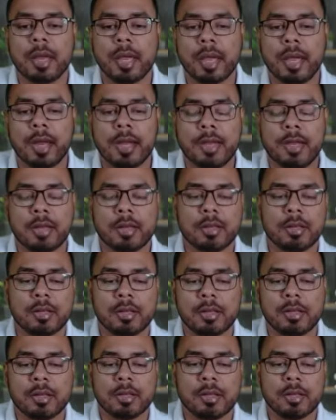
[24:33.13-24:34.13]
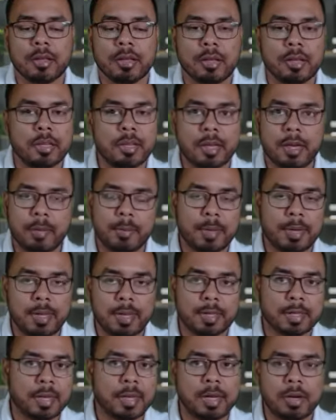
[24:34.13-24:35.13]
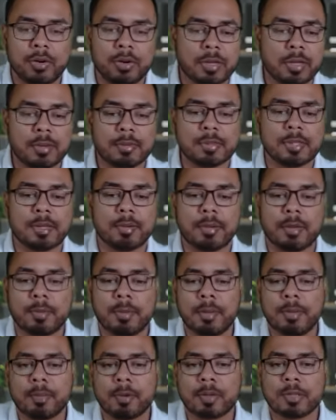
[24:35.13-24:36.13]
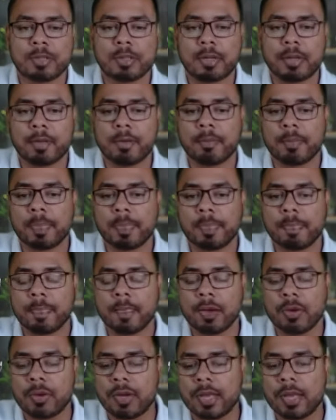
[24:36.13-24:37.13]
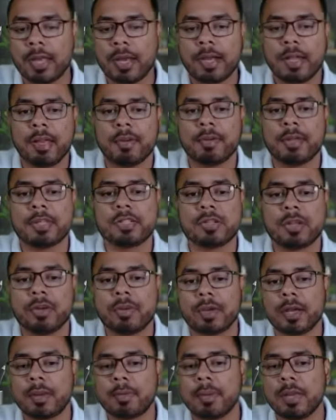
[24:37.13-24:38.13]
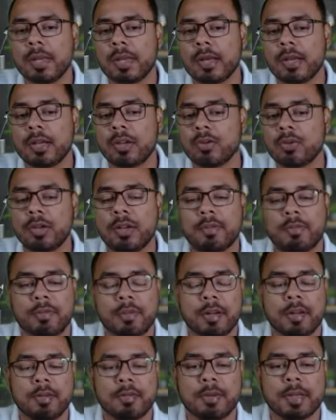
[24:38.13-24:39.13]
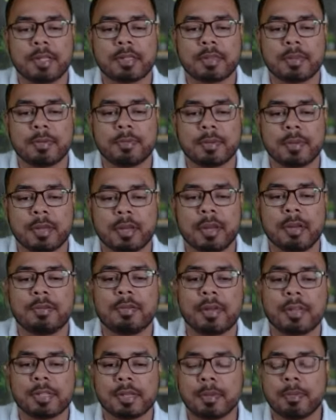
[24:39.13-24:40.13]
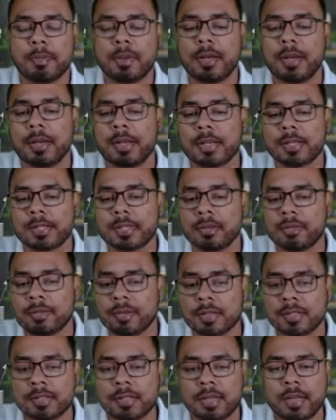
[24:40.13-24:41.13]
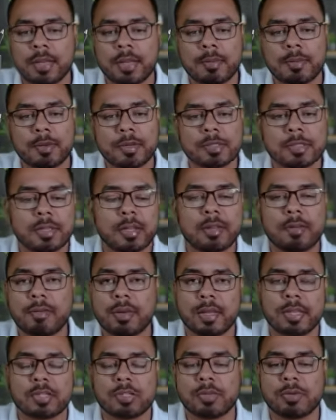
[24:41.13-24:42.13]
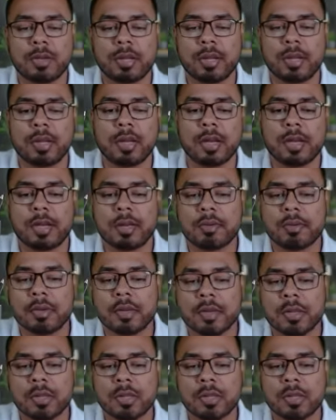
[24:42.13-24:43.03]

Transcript: And the remaining 3 outcomes, they will be positive. Now negative also you can make in 2 different ways, right? For example, let us say first 3 are positive, next 2 are negative.